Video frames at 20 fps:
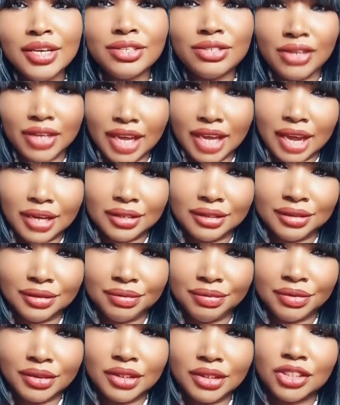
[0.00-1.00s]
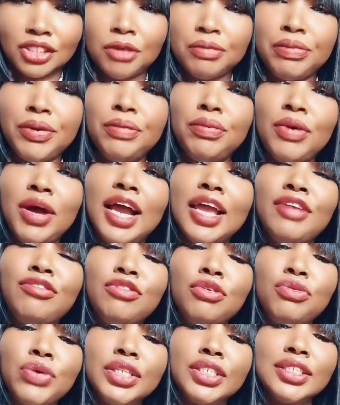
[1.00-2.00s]
So yeah, some people are
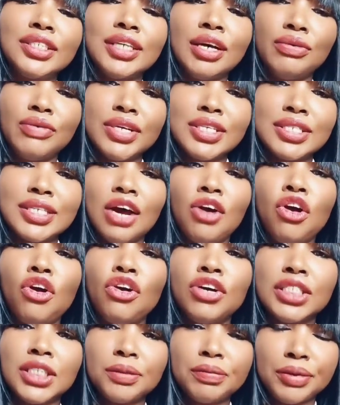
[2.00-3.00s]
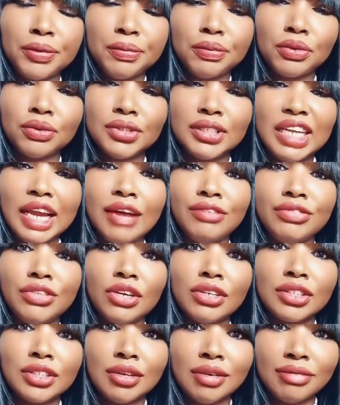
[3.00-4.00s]
evil witches and wizards, occultic people. They have
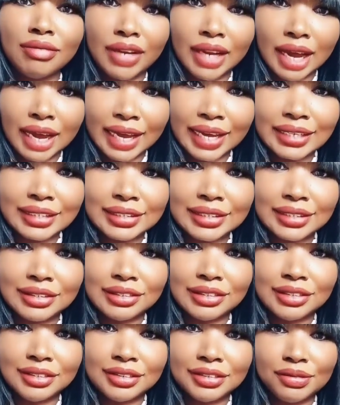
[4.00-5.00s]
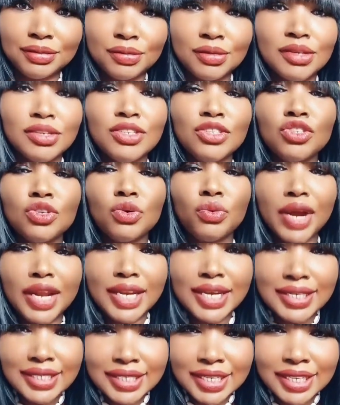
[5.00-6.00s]
done something against you. So
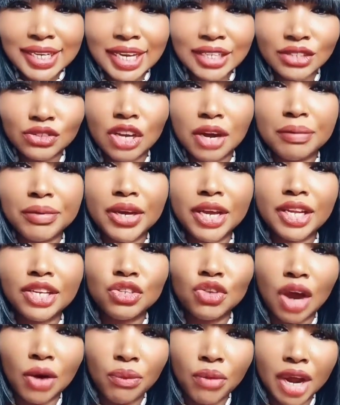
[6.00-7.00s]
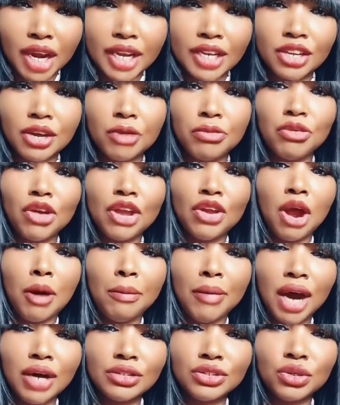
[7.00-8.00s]
when they see that you are beginning to awaken, you're
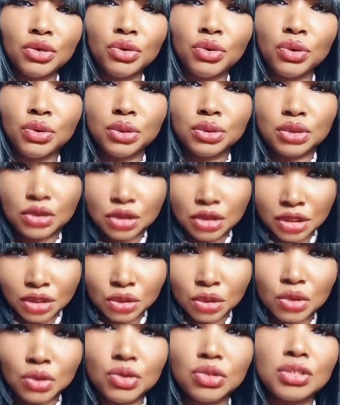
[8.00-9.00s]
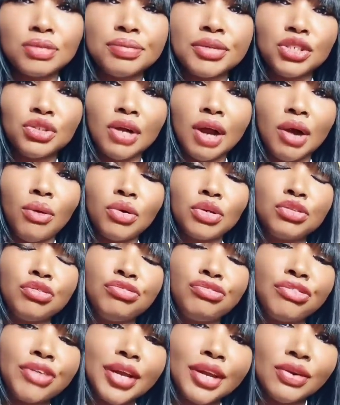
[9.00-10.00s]
about to go to do spiritual work
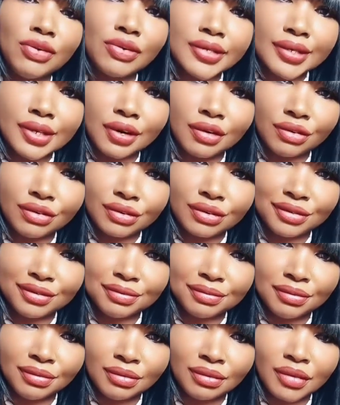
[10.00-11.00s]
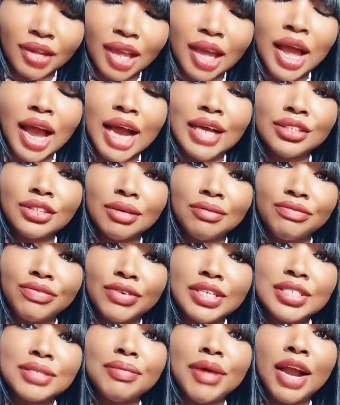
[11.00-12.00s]
to free yourself, and some
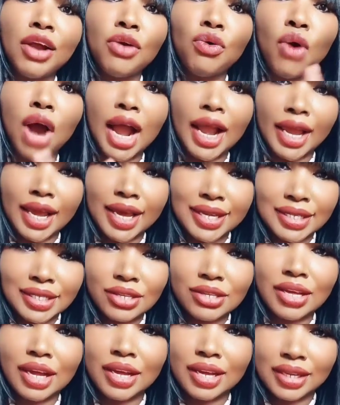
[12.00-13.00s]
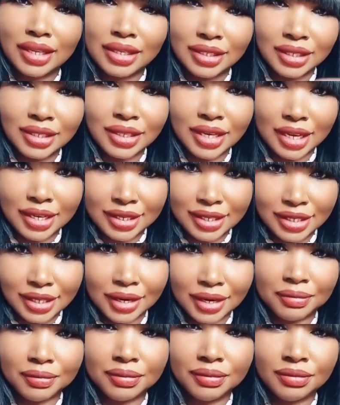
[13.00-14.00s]
things might go against
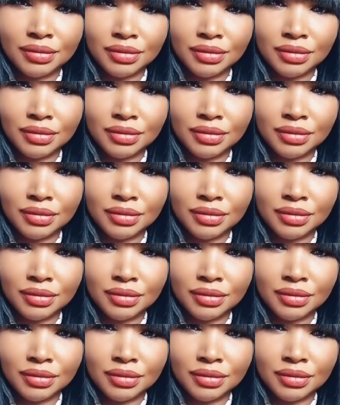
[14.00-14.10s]
them,